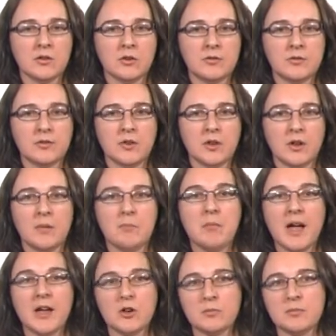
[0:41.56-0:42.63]
of
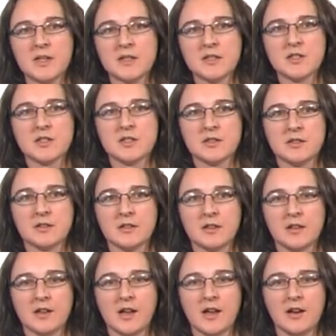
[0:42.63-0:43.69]
environments,
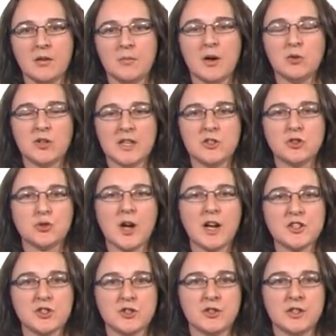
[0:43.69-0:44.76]
and about
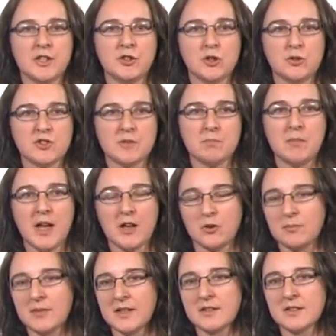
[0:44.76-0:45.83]
interaction in those
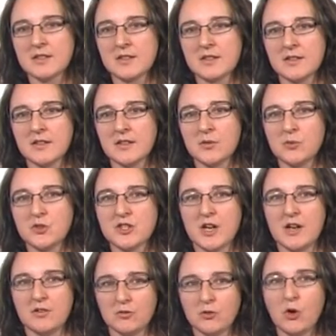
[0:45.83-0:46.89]
environments, which
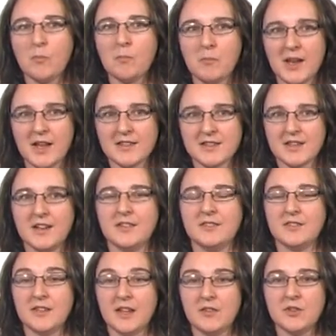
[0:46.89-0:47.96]
are complex, are
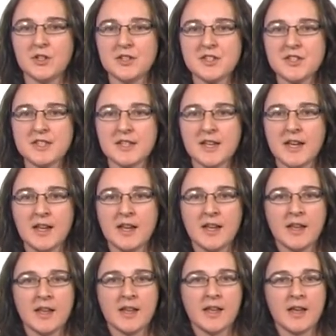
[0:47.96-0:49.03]
diverse.
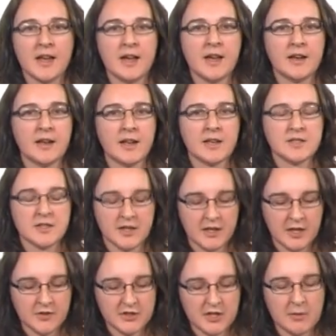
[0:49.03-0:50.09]
And as any
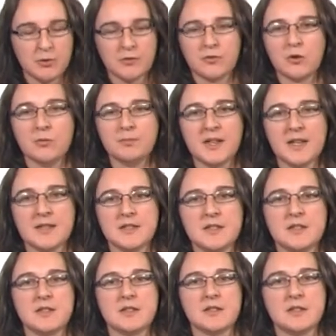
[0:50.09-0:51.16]
other type of
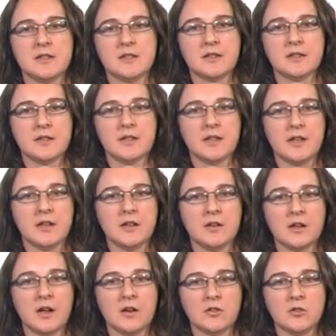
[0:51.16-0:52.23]
competencies, they
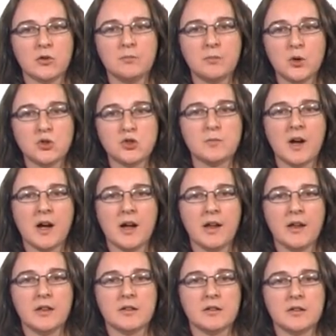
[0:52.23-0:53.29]
are composed
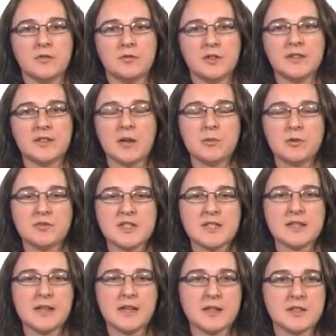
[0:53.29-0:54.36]
by different types of
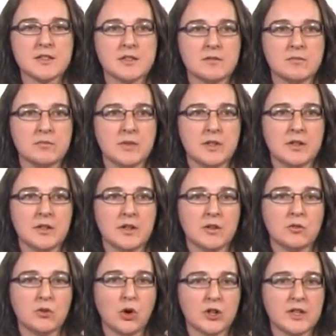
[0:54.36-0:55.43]
skills in the
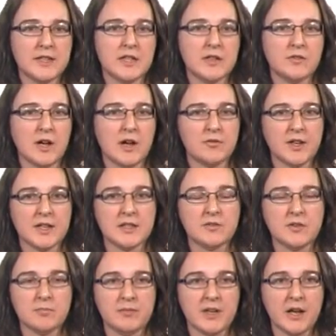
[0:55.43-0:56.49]
cognitive, affective,
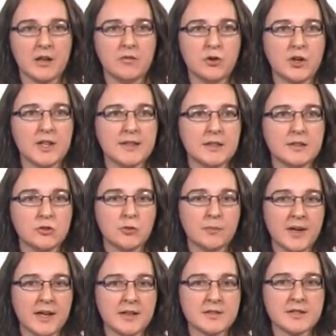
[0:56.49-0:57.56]
and behavioral
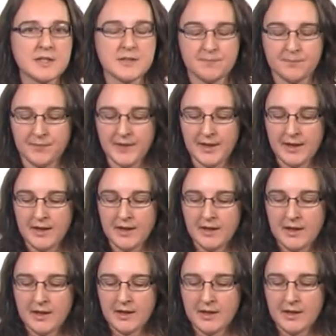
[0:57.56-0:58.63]
domains.
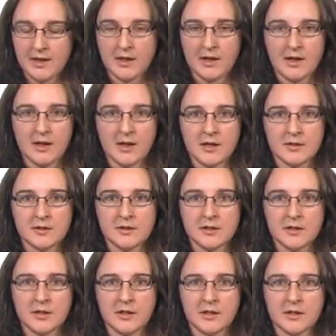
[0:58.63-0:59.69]
And
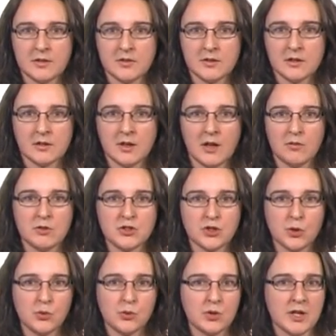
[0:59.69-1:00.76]
I will show
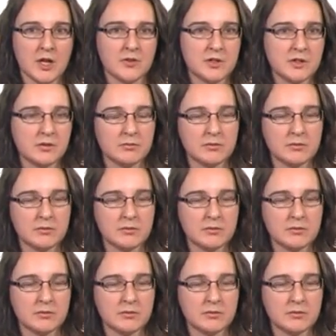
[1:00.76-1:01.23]
you another